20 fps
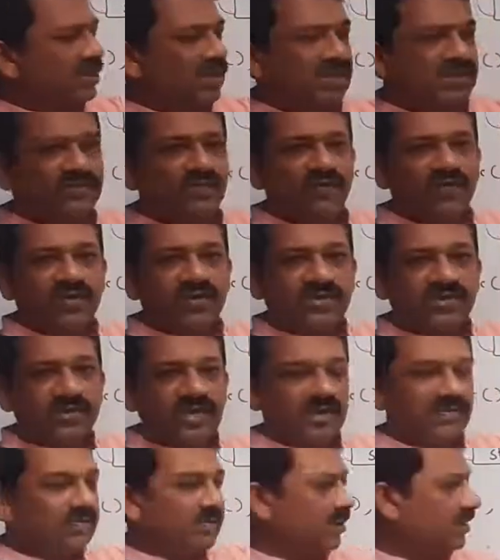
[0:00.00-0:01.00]
this fork
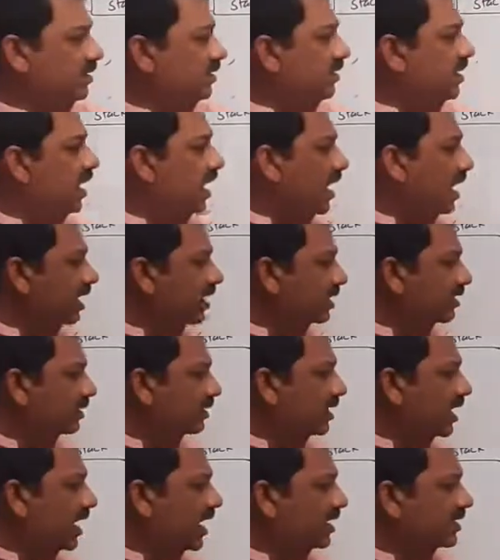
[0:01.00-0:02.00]
statement, and
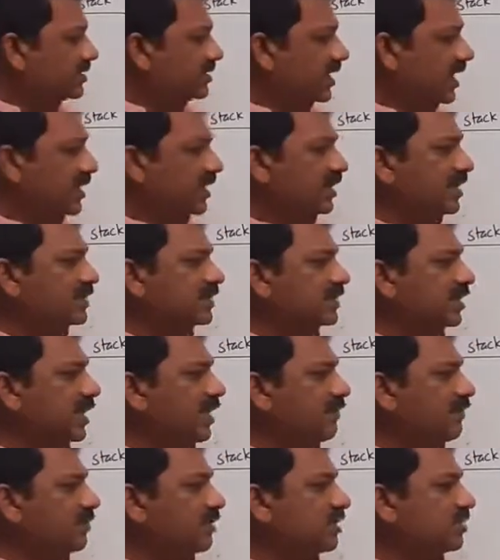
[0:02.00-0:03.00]
that child is
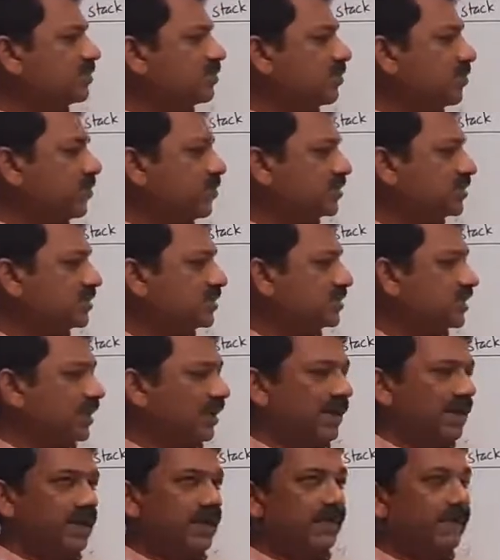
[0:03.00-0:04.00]
having this process
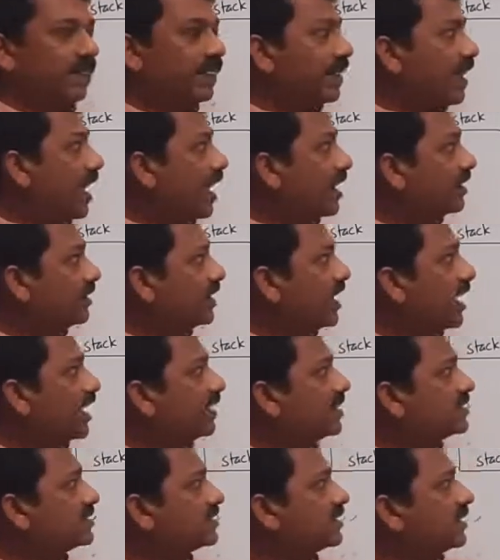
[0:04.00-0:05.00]
ID, and that
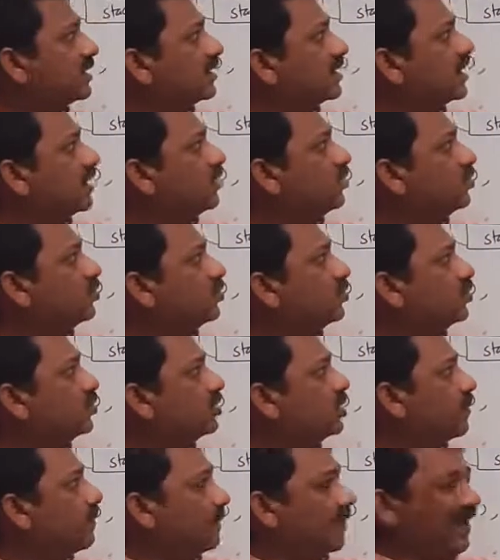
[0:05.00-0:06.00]
is returned to
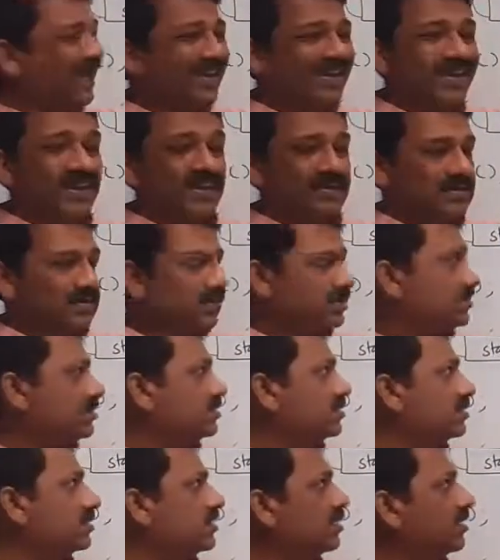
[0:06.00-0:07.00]
the parent.
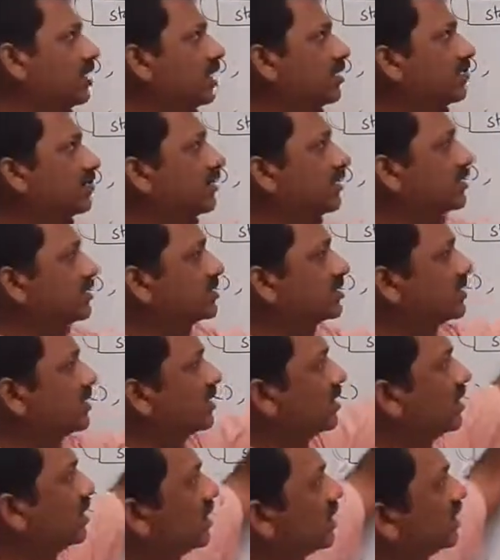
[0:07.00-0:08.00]
That means
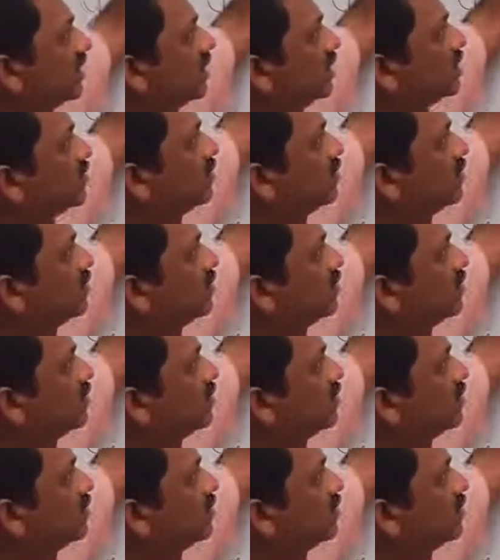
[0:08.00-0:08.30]
this